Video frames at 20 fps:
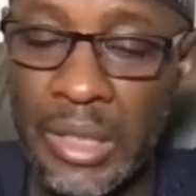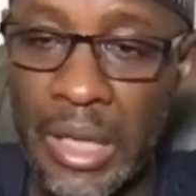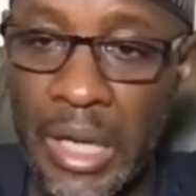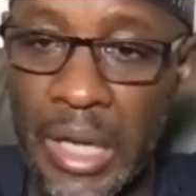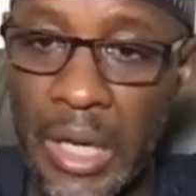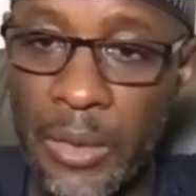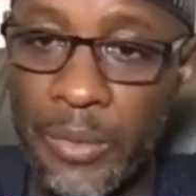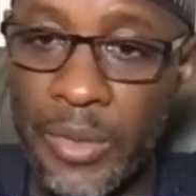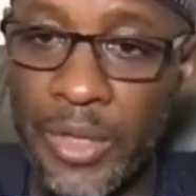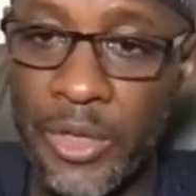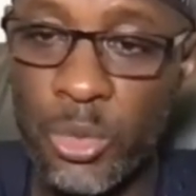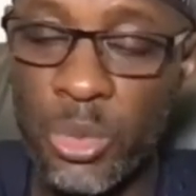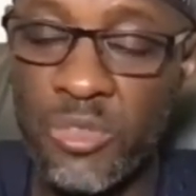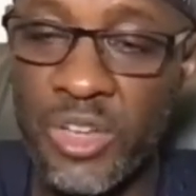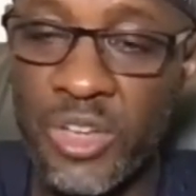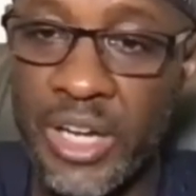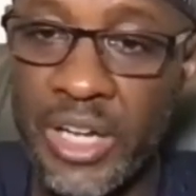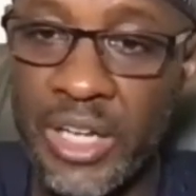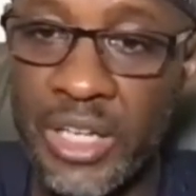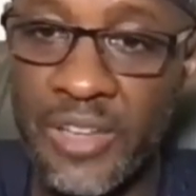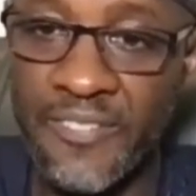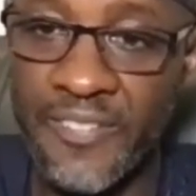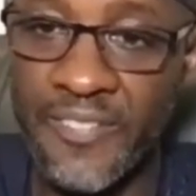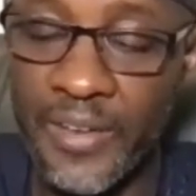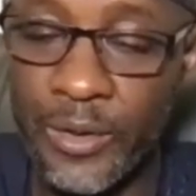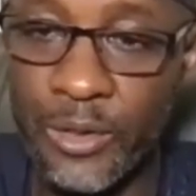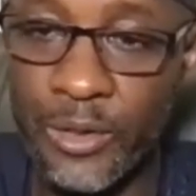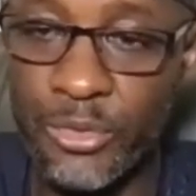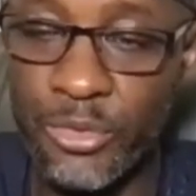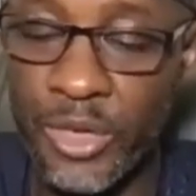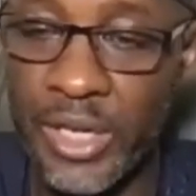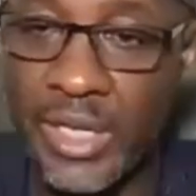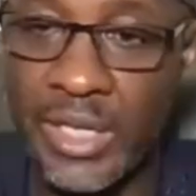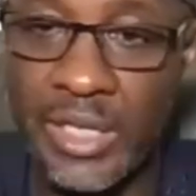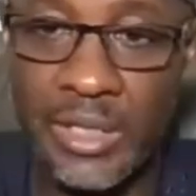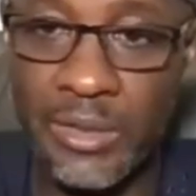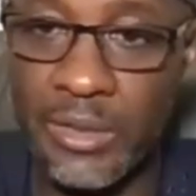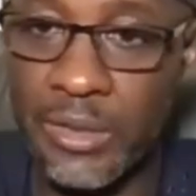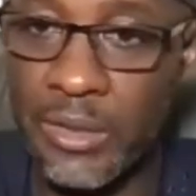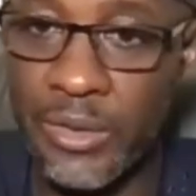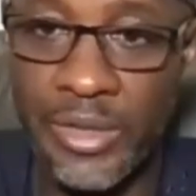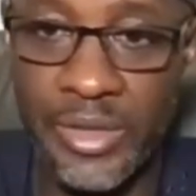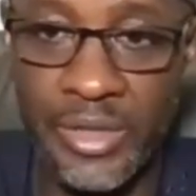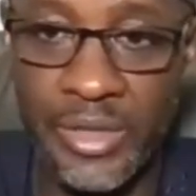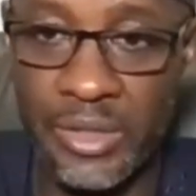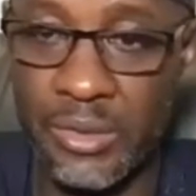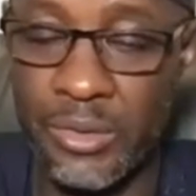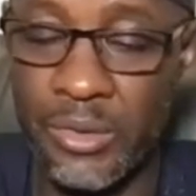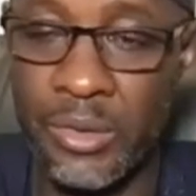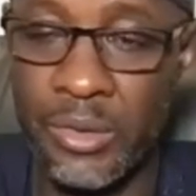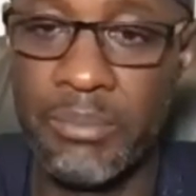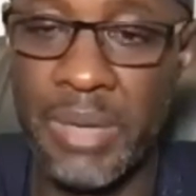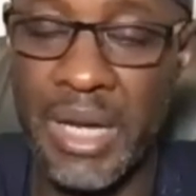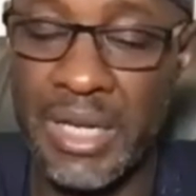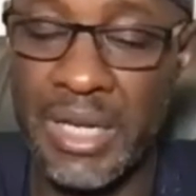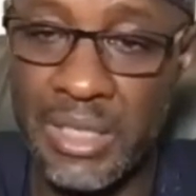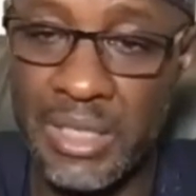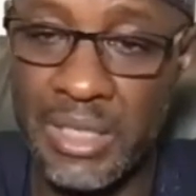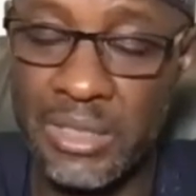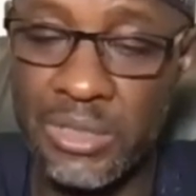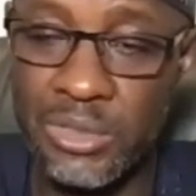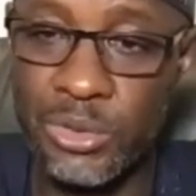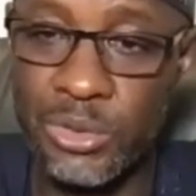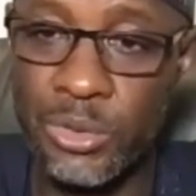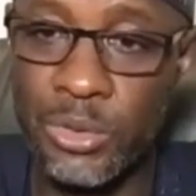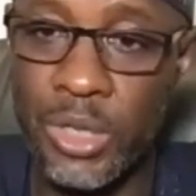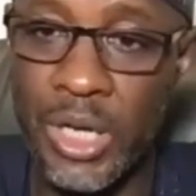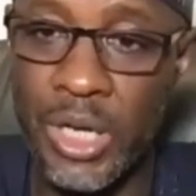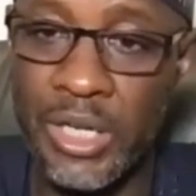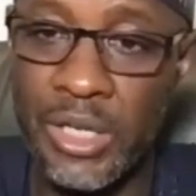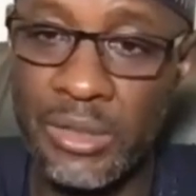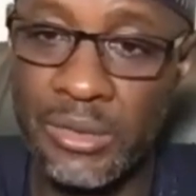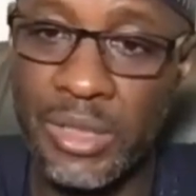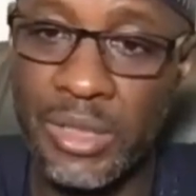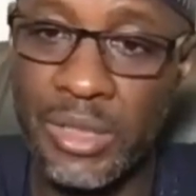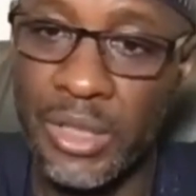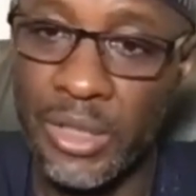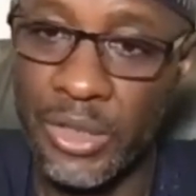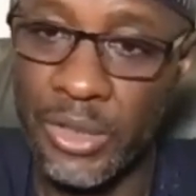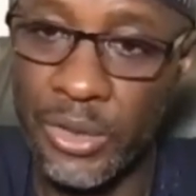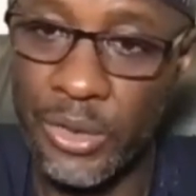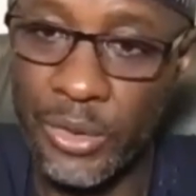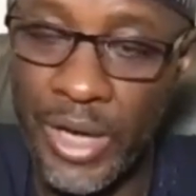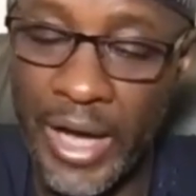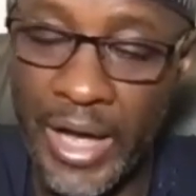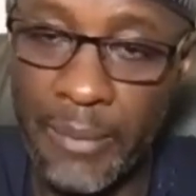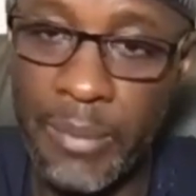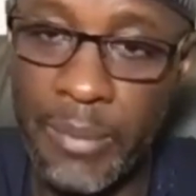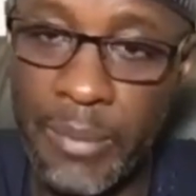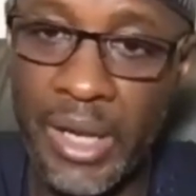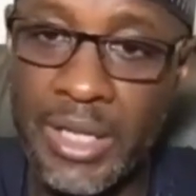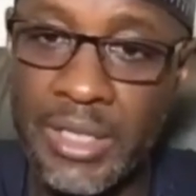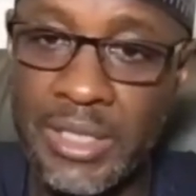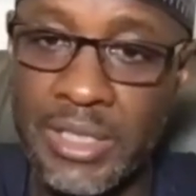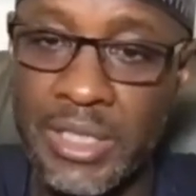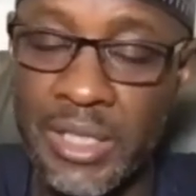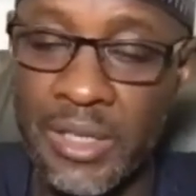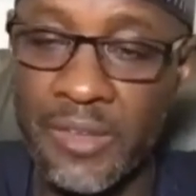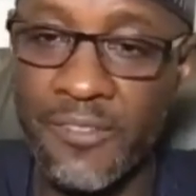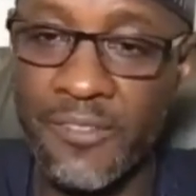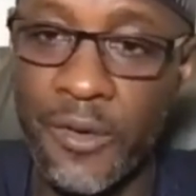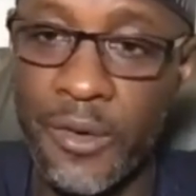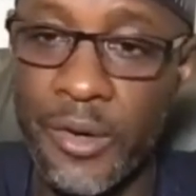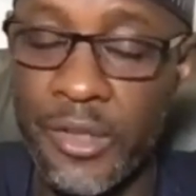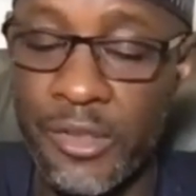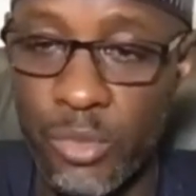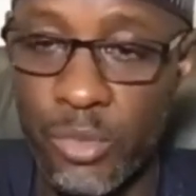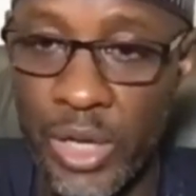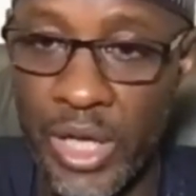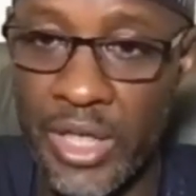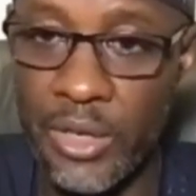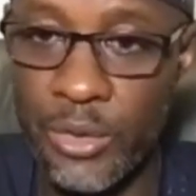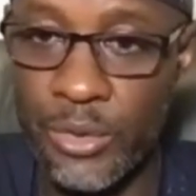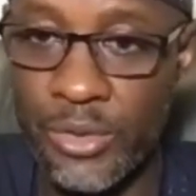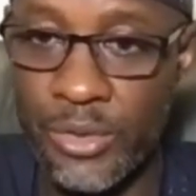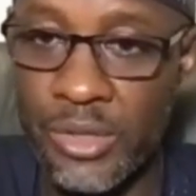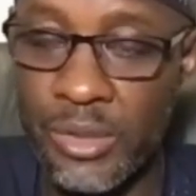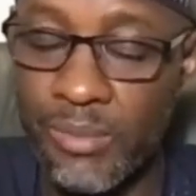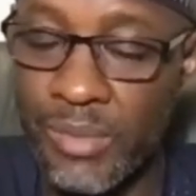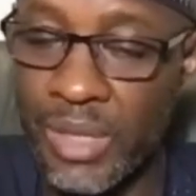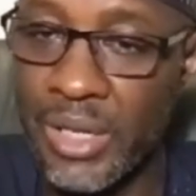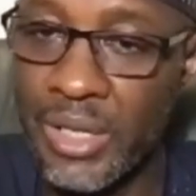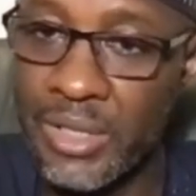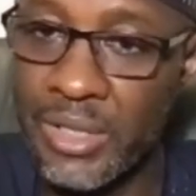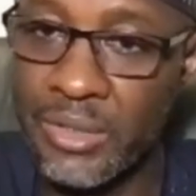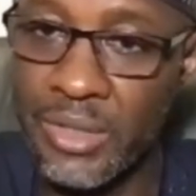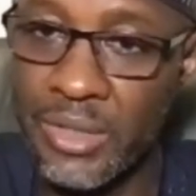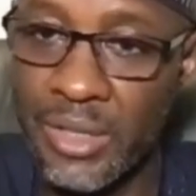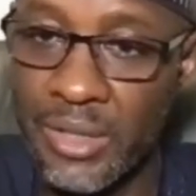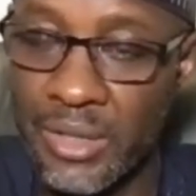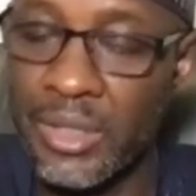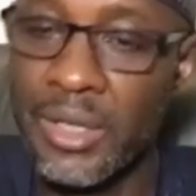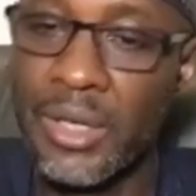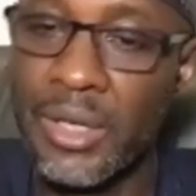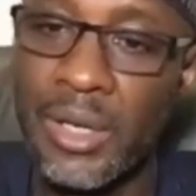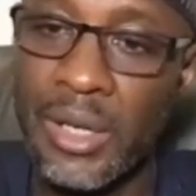Now, it will be very difficult for any terrorist or bandit to go and, you know, hibernate in a forest where he knows the military is,